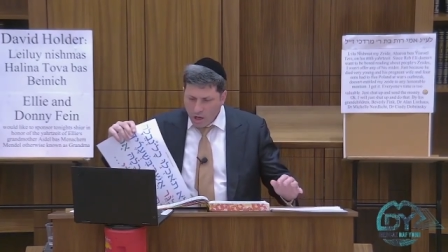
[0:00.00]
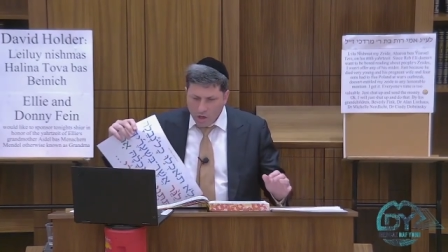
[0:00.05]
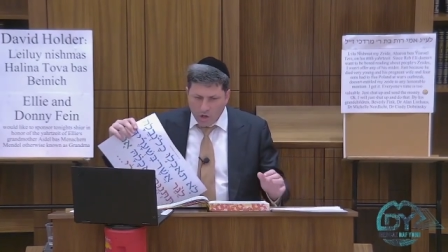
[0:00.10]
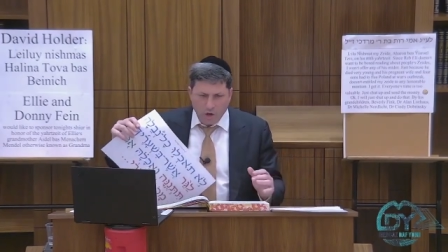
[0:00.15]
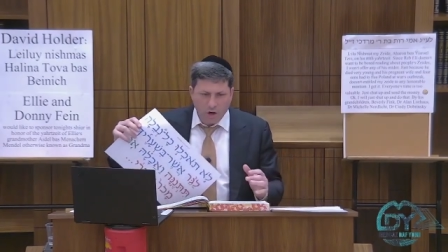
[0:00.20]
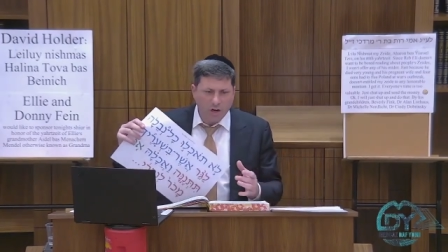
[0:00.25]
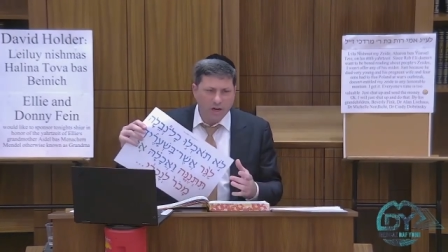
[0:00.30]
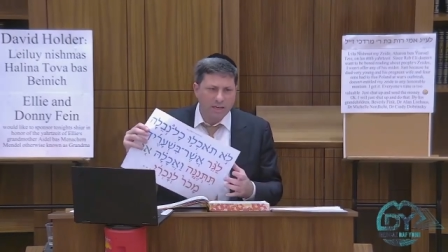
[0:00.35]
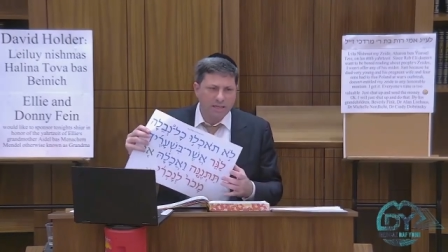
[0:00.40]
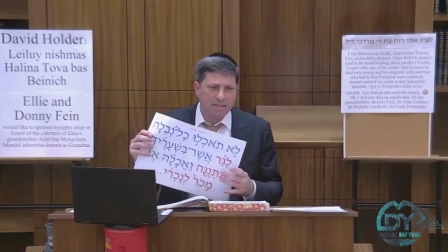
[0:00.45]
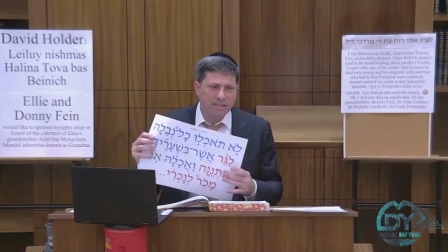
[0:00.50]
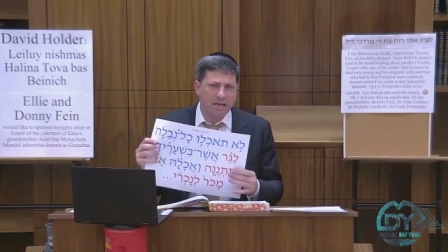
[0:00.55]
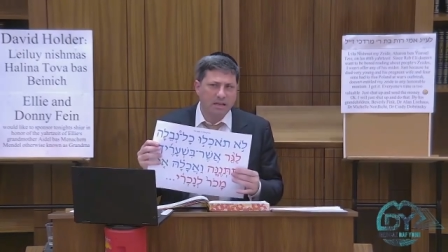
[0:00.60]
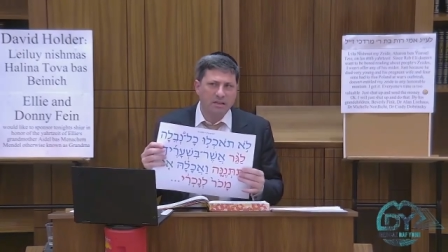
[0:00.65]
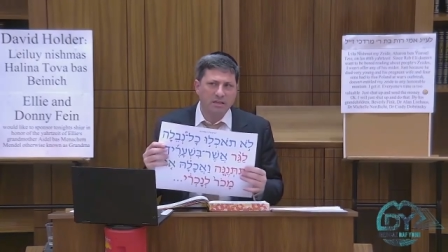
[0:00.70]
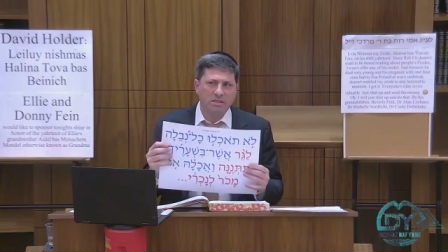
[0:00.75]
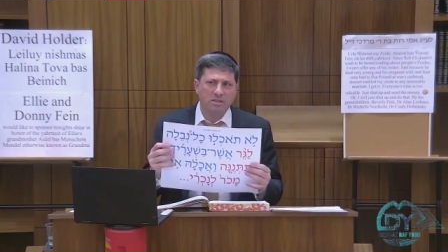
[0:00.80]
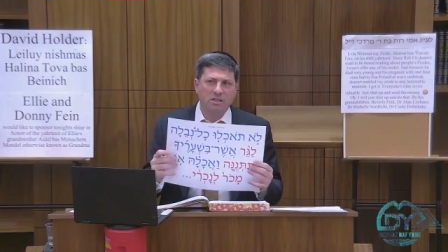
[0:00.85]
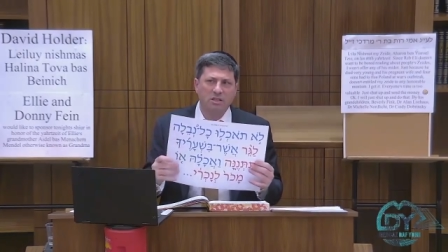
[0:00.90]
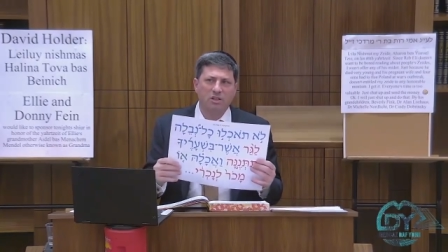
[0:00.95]
You're going to sell
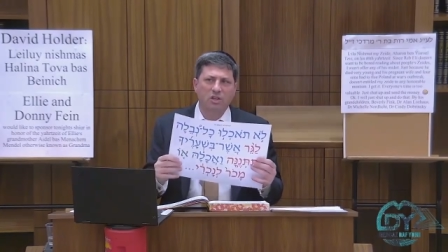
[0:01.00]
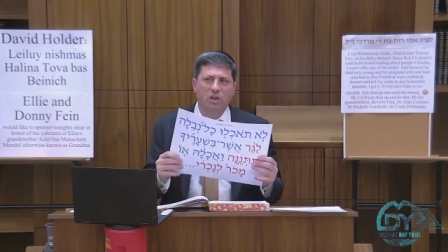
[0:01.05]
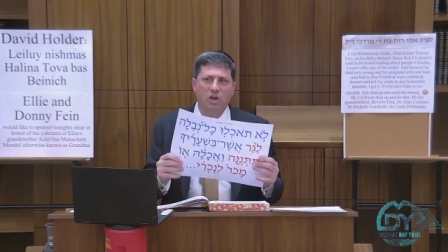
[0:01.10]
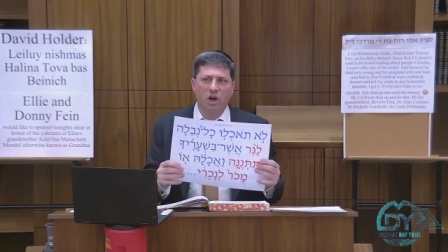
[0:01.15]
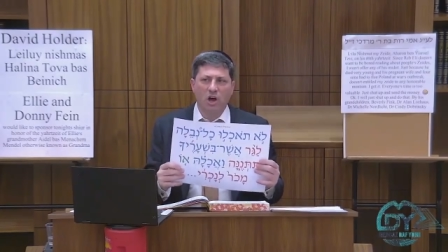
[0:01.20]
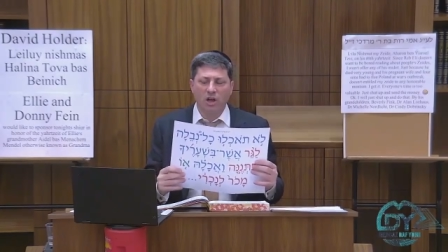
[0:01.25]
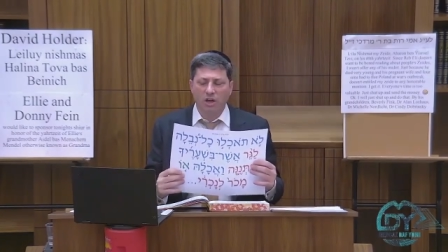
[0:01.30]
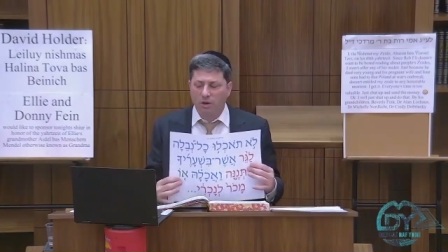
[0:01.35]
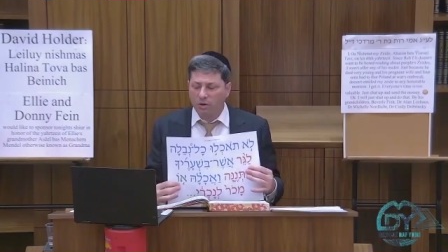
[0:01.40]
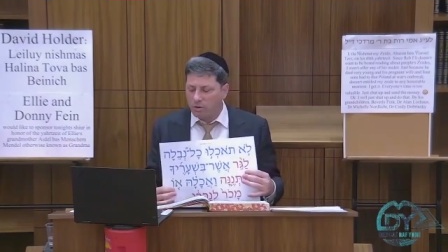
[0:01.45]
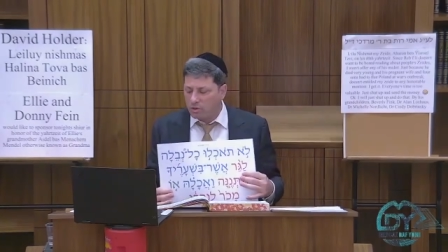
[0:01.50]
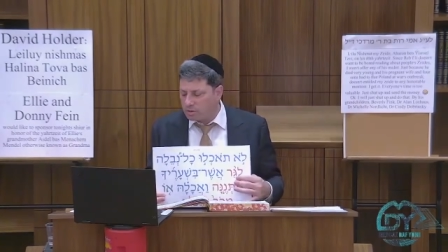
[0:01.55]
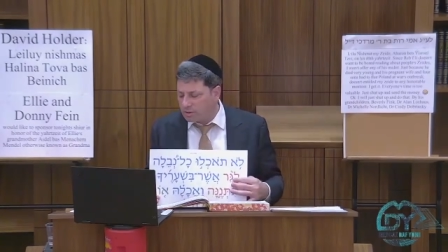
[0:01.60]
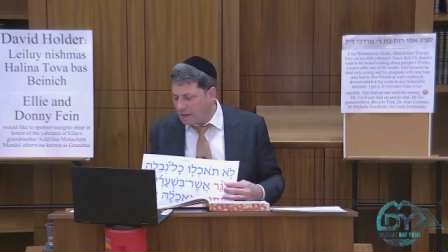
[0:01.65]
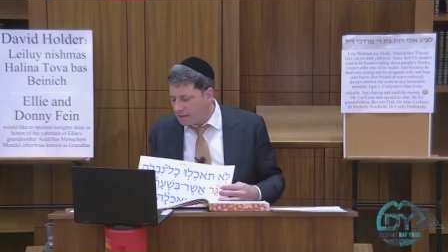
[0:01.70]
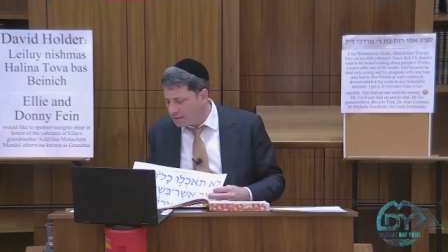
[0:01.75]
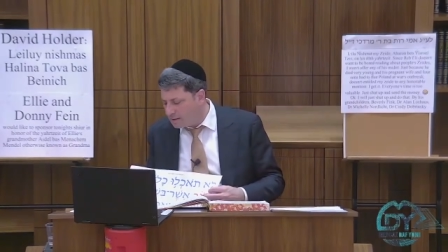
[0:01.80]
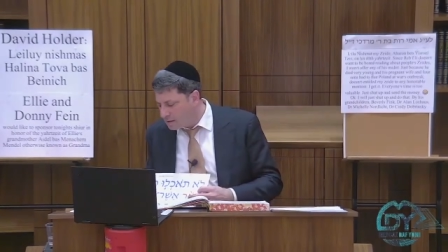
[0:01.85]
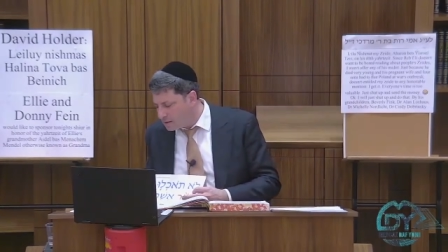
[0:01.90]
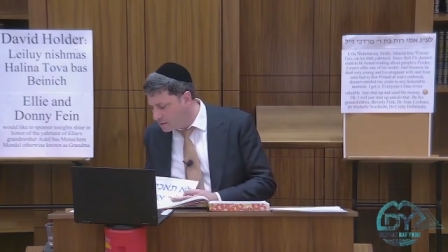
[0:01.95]
this to the guy,
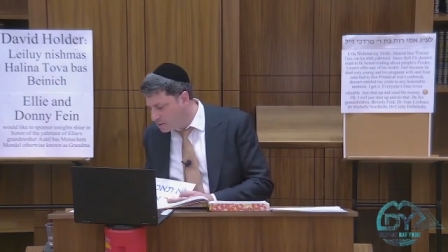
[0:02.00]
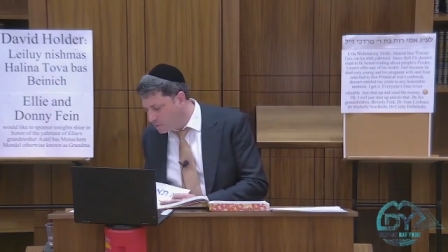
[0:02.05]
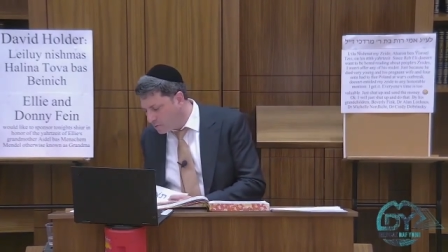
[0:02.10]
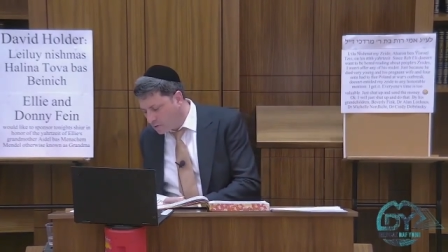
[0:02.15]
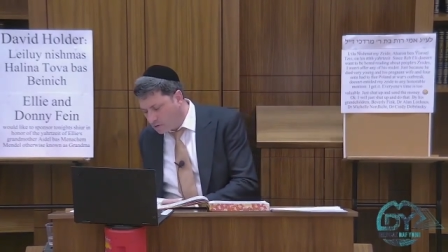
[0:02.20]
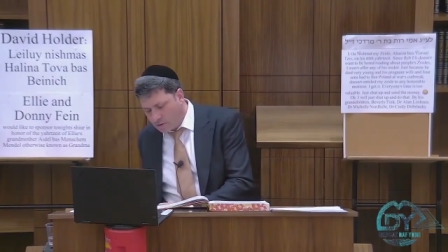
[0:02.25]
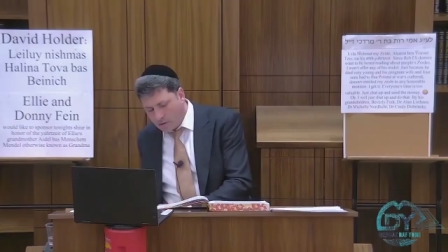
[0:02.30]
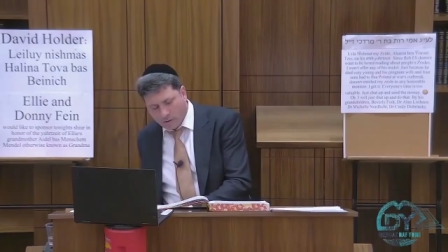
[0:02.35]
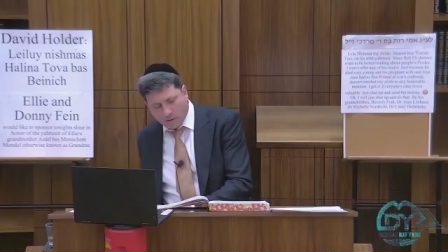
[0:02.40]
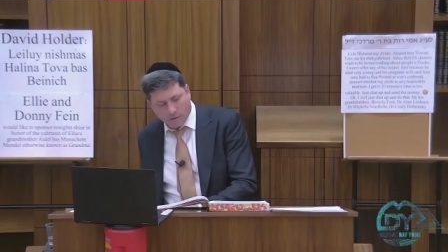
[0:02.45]
not this one,